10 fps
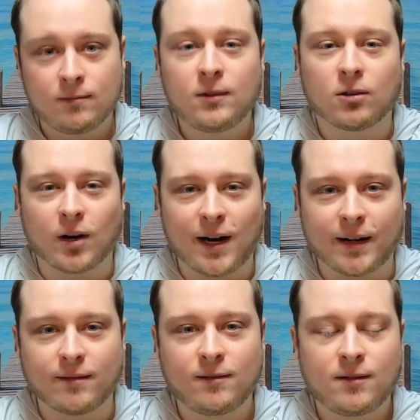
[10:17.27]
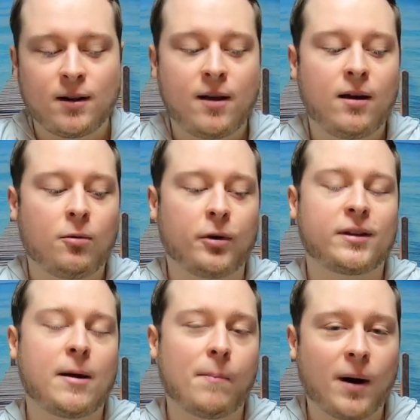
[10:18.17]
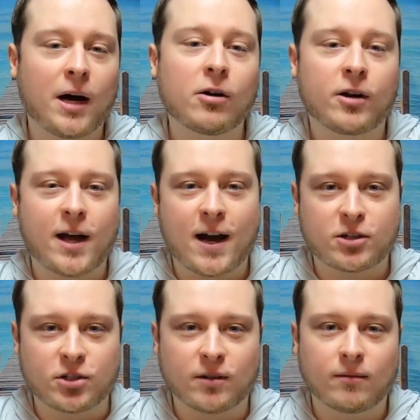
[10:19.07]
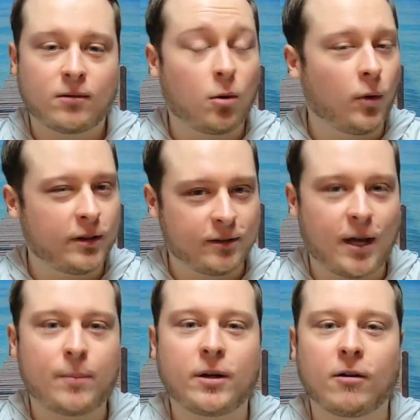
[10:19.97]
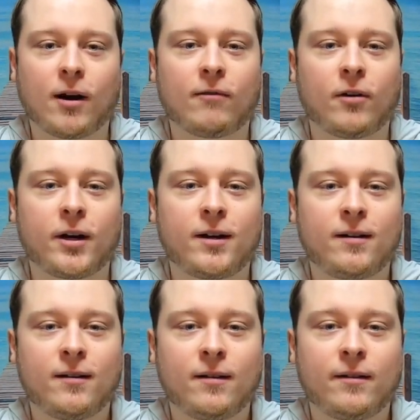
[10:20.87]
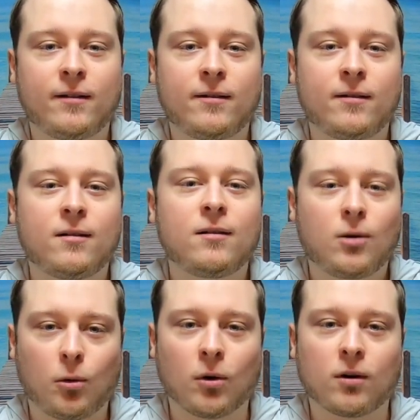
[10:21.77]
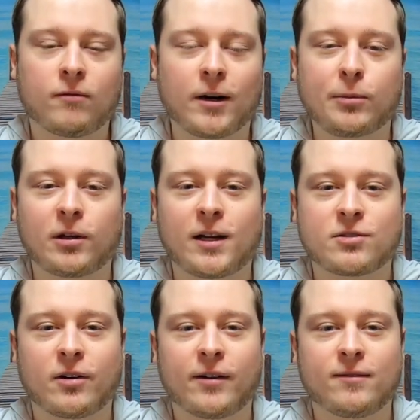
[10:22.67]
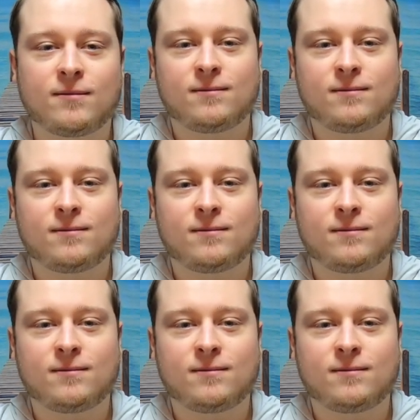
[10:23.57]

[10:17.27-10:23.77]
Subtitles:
rod with a moderate action, whether that be graphite or fiberglass rod.